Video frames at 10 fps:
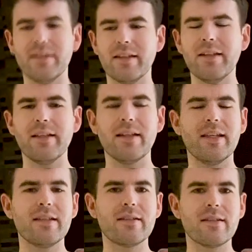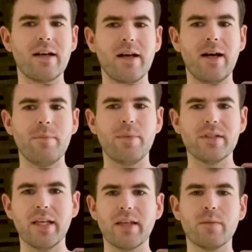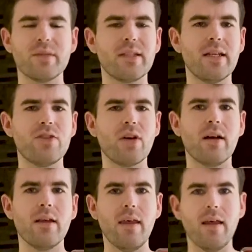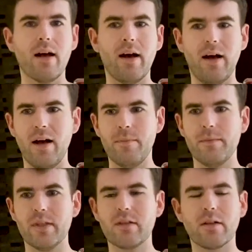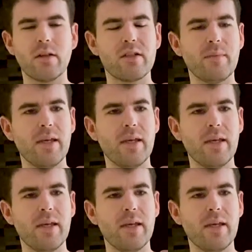The, this um, particular procedure um, going to cost me